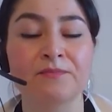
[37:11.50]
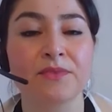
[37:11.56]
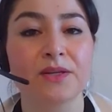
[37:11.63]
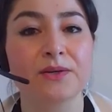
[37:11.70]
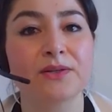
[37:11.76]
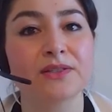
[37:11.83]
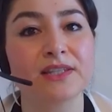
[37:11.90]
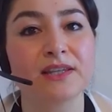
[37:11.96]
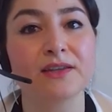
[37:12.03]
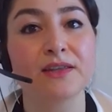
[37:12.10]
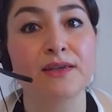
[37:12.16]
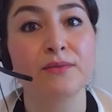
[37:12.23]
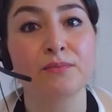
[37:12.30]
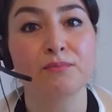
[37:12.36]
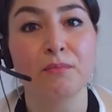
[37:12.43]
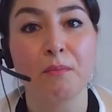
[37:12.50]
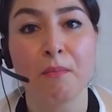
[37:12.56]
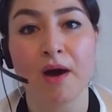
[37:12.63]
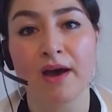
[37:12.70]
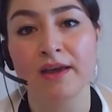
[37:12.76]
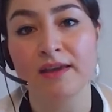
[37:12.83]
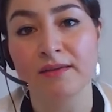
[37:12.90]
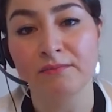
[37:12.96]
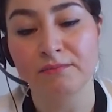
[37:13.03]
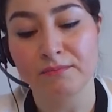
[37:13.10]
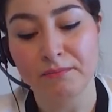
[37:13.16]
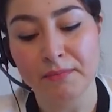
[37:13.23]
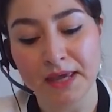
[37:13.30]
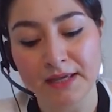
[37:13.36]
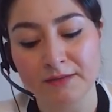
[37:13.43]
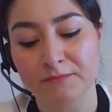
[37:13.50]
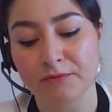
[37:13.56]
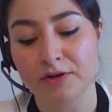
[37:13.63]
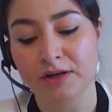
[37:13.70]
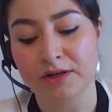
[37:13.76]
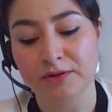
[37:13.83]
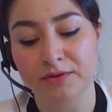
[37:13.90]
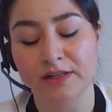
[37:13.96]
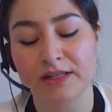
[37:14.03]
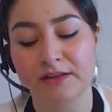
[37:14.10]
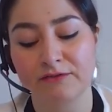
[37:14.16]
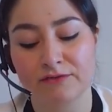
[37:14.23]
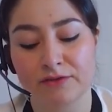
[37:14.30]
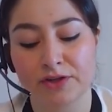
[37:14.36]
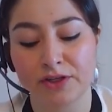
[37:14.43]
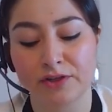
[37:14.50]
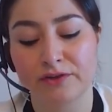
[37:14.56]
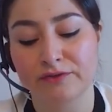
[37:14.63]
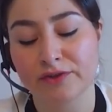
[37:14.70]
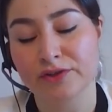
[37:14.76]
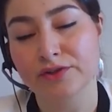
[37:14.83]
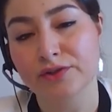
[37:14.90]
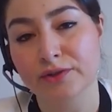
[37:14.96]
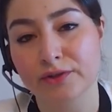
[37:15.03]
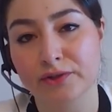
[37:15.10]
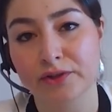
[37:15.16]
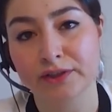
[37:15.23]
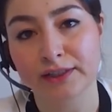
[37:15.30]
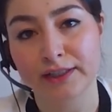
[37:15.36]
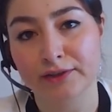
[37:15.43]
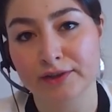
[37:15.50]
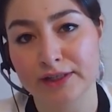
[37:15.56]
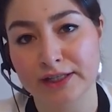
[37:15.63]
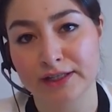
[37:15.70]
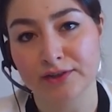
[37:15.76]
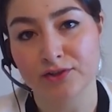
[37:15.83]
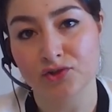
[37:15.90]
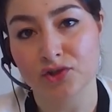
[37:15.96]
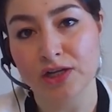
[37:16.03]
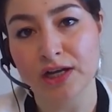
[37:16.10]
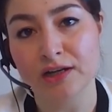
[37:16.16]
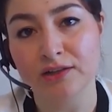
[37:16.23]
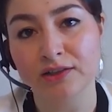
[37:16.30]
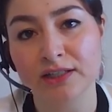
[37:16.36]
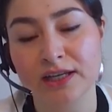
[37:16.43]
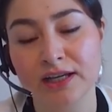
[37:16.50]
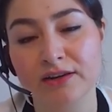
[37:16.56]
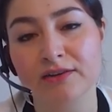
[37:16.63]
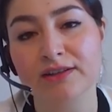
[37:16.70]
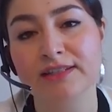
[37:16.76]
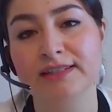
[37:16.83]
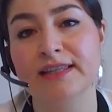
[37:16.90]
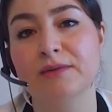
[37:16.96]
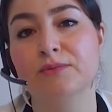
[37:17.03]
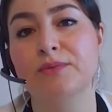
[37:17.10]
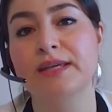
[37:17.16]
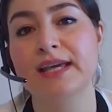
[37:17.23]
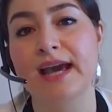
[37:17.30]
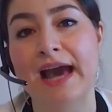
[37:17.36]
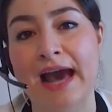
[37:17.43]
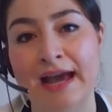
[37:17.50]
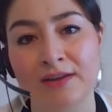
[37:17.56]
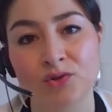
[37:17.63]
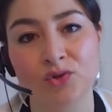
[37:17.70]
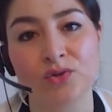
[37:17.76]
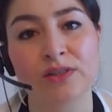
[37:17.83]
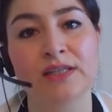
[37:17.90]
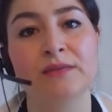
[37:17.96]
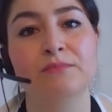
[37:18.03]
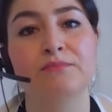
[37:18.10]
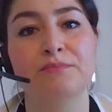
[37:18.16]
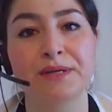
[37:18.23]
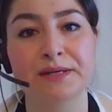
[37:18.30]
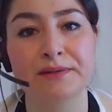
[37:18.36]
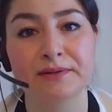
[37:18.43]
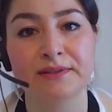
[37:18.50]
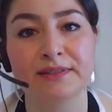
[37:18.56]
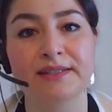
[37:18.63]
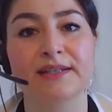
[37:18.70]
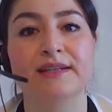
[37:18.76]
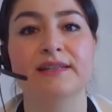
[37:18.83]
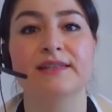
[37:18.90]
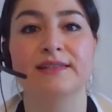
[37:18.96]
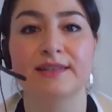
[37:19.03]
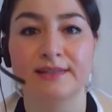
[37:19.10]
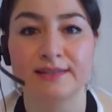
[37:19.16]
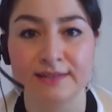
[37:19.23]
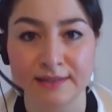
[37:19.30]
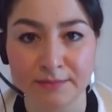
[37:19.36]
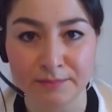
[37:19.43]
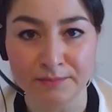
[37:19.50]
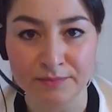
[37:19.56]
I'll tell you, my main priority for universal early learning and childcare is that we actually build a system